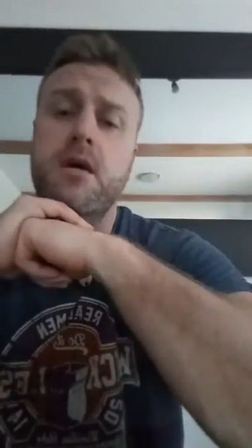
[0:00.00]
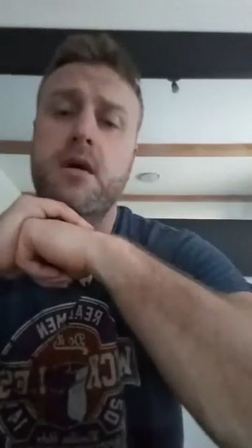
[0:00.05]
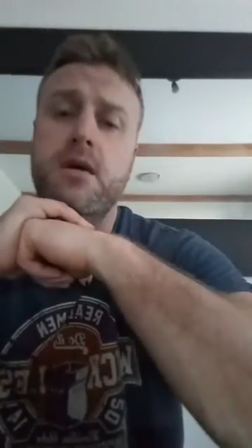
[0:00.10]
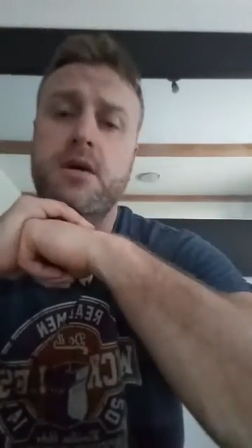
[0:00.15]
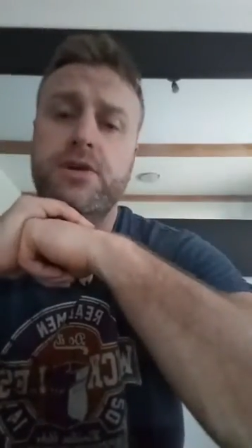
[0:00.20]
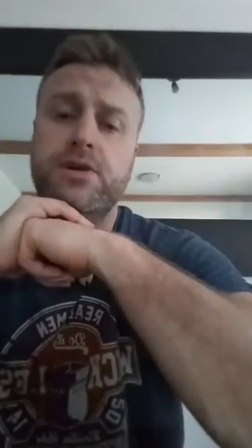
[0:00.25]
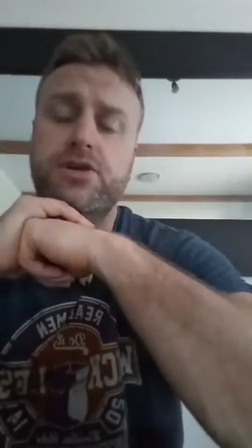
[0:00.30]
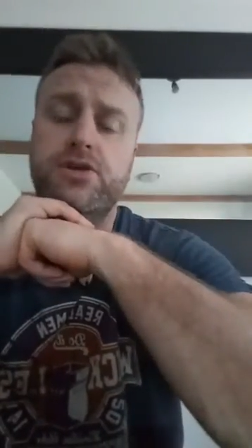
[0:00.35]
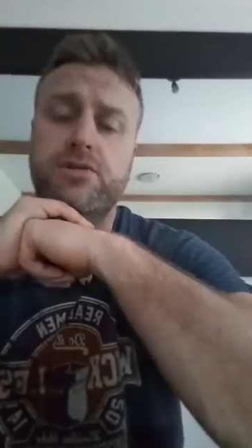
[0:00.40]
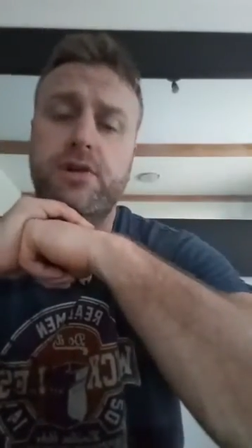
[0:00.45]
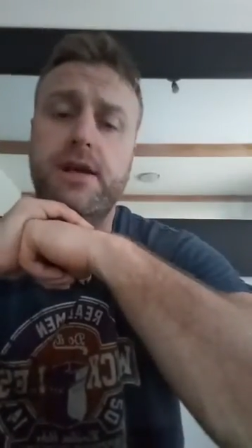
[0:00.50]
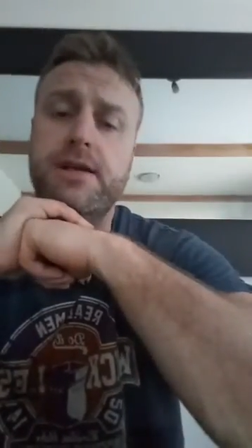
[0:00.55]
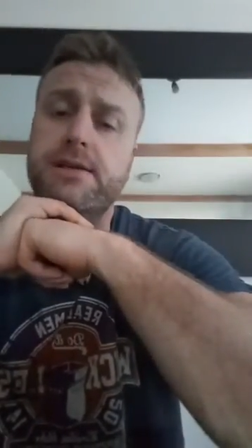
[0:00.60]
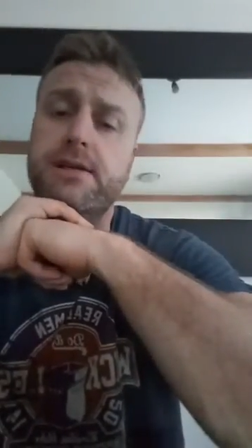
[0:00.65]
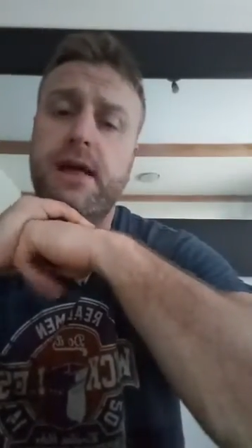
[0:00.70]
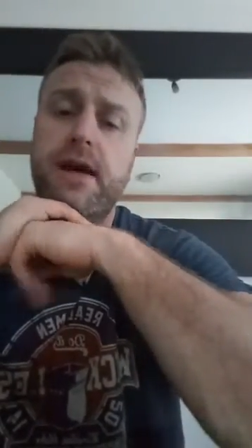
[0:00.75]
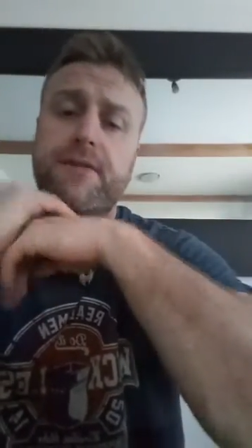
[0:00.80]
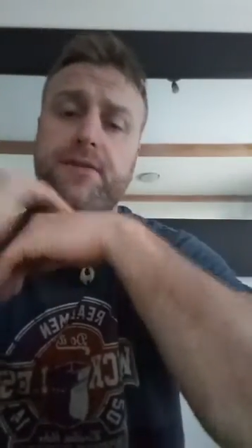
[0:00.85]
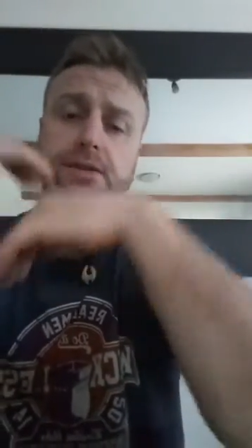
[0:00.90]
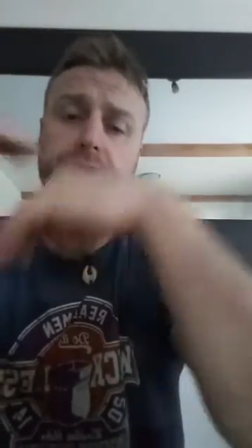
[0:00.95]
Stress
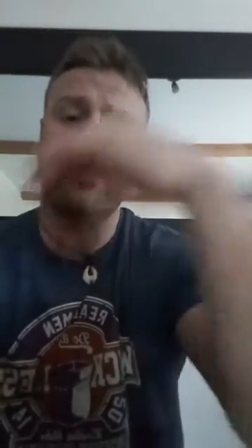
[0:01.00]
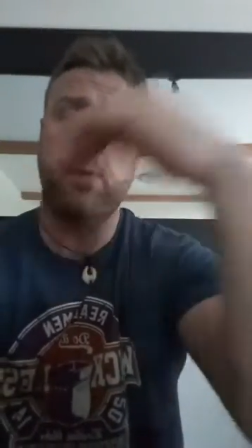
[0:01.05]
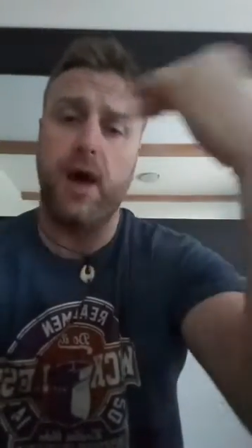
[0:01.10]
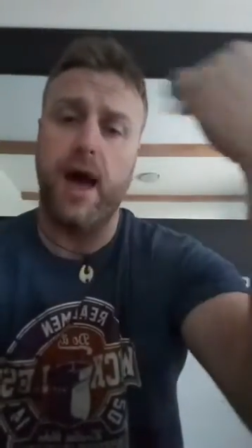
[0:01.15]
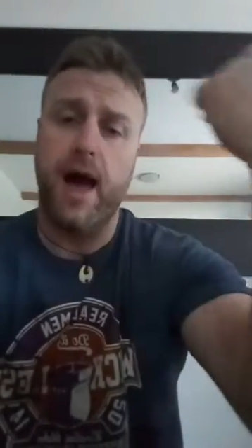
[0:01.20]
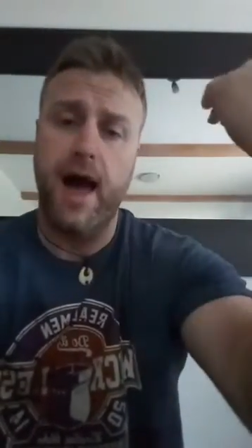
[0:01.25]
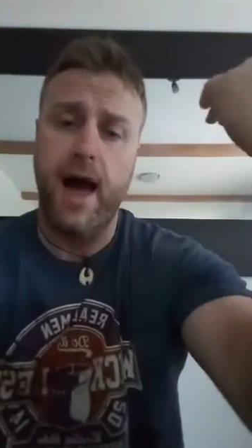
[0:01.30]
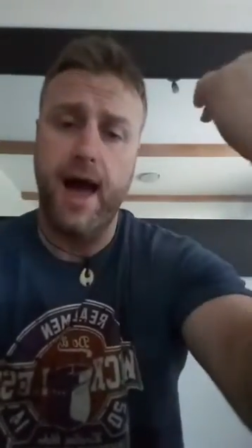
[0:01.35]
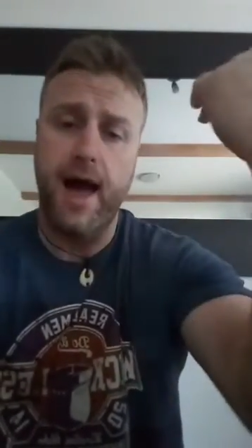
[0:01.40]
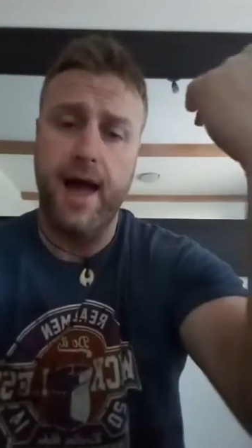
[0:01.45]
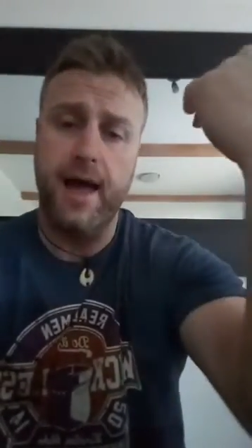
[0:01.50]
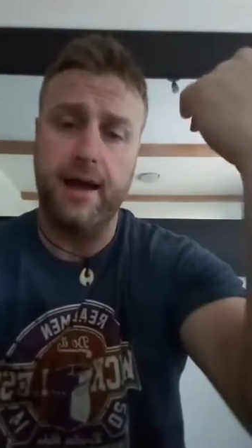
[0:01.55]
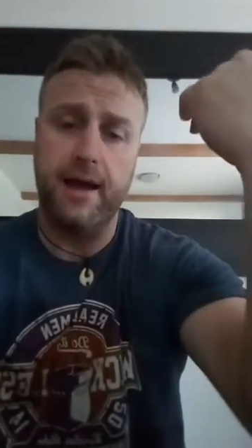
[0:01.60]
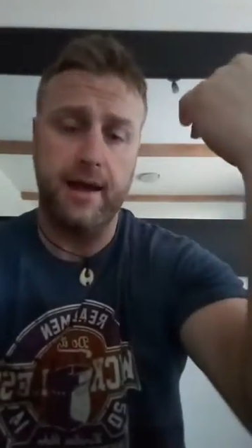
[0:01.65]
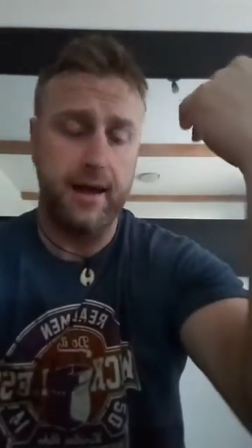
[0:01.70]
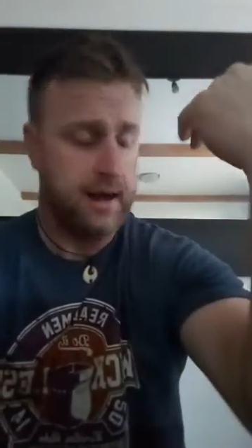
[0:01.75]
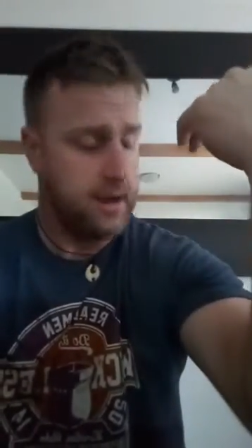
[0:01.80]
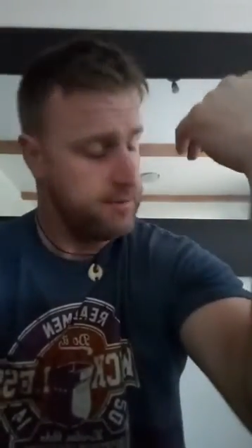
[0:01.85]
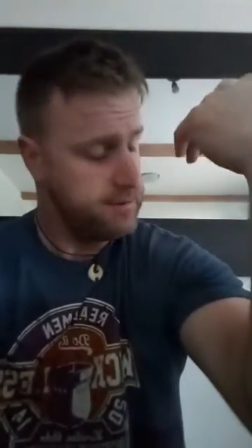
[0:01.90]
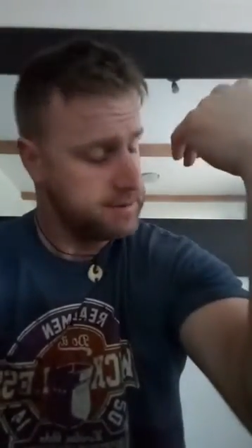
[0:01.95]
levels were high
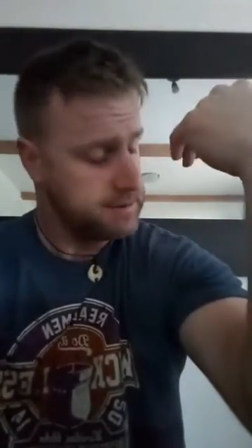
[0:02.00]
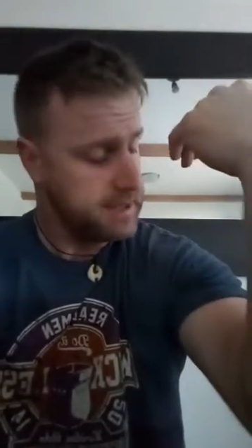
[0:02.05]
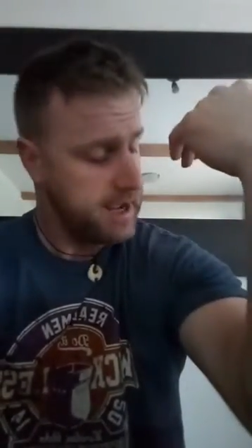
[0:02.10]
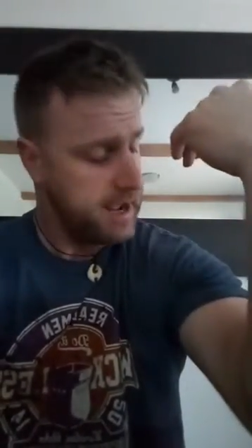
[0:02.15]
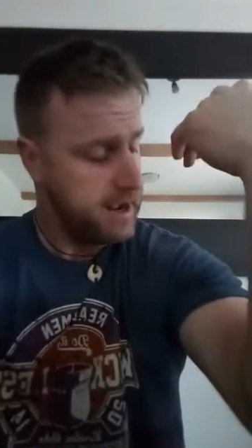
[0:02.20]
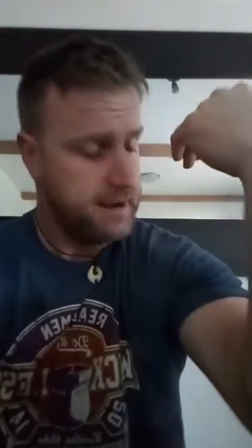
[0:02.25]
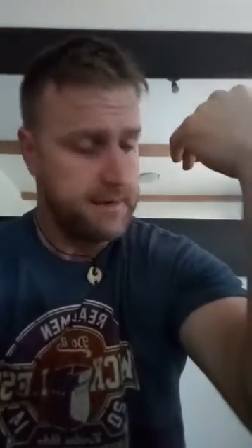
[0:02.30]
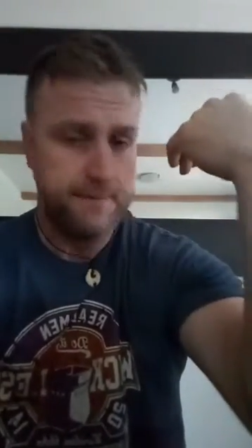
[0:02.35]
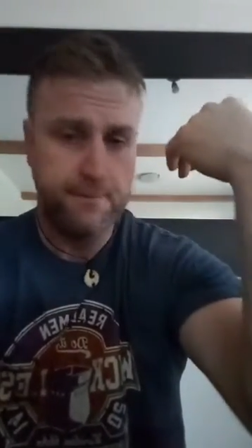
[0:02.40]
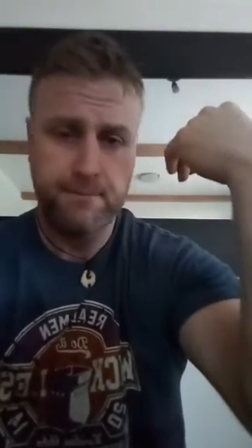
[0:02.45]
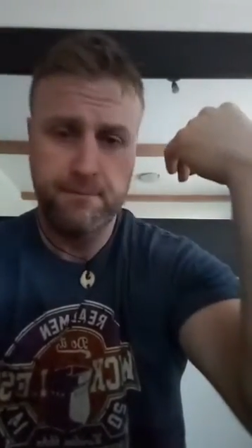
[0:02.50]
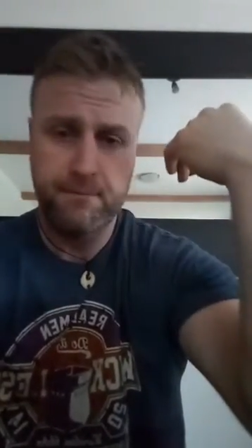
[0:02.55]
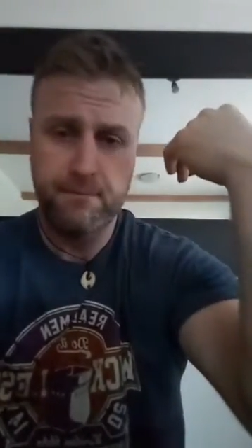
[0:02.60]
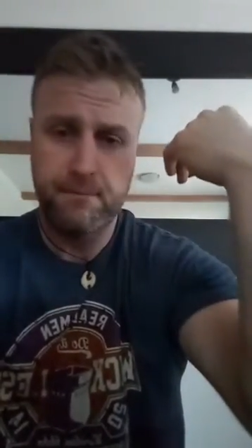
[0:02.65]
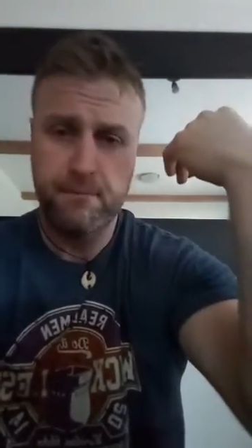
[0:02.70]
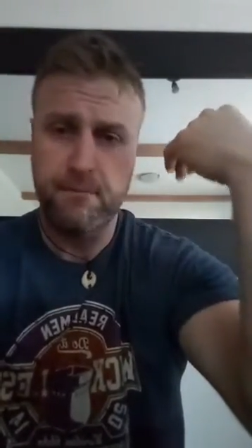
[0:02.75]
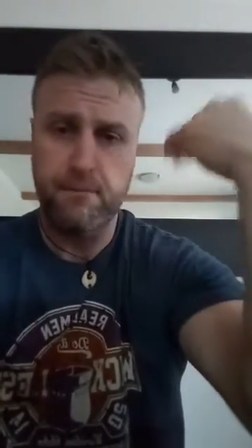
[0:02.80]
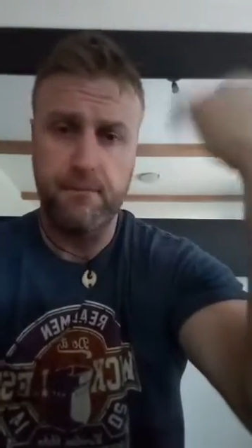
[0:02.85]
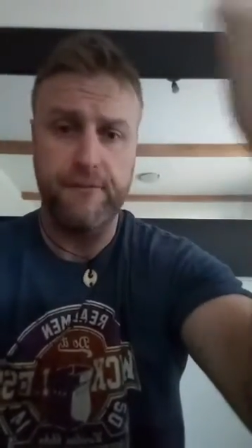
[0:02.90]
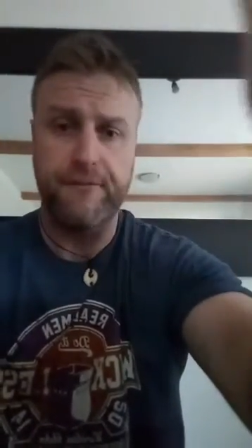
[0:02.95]
and I was getting
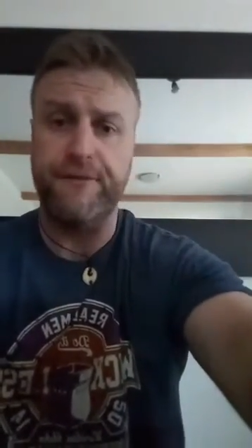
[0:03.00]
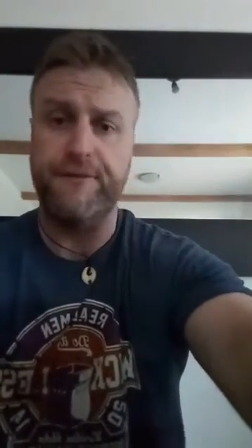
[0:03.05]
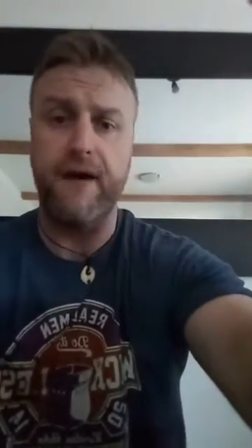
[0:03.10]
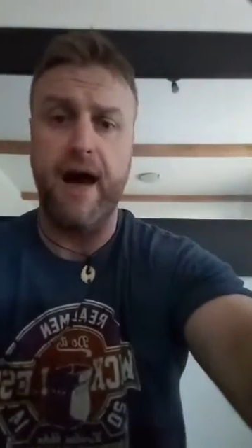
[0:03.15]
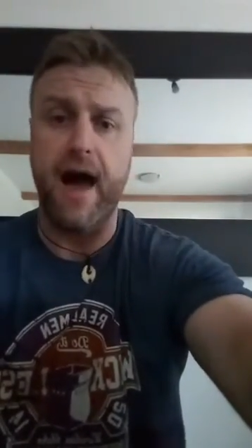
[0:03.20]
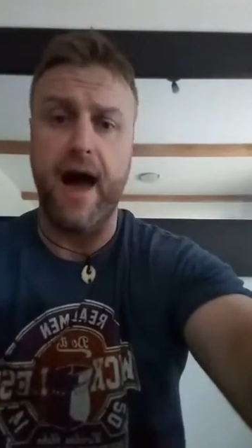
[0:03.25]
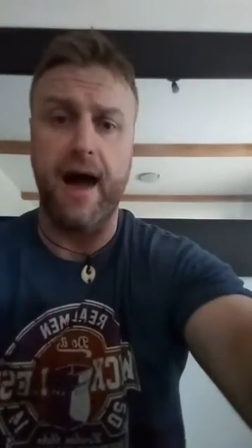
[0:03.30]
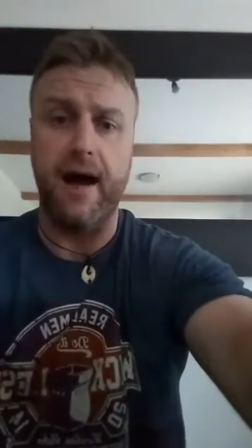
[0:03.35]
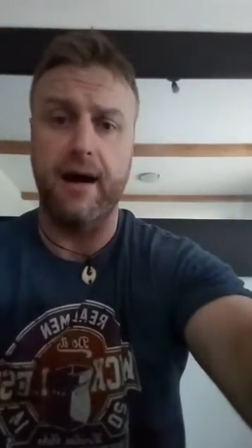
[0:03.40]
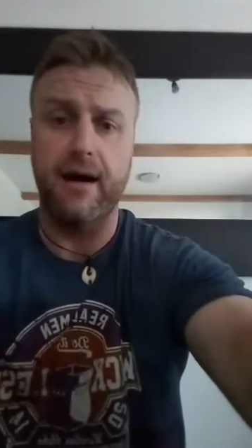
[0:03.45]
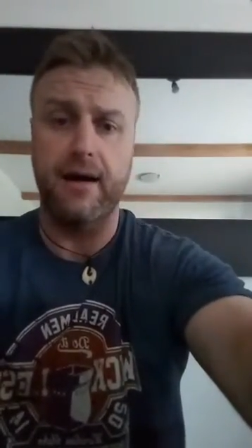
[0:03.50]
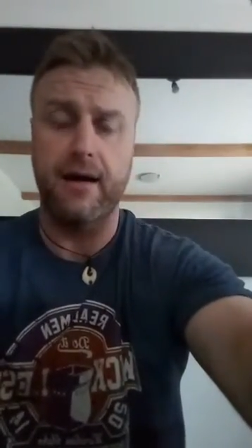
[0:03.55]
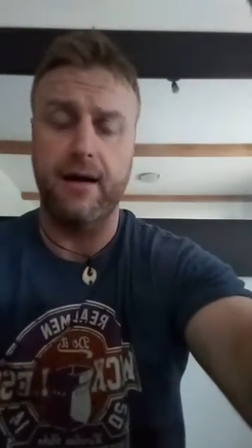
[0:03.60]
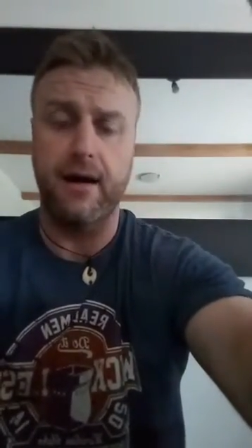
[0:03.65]
fat.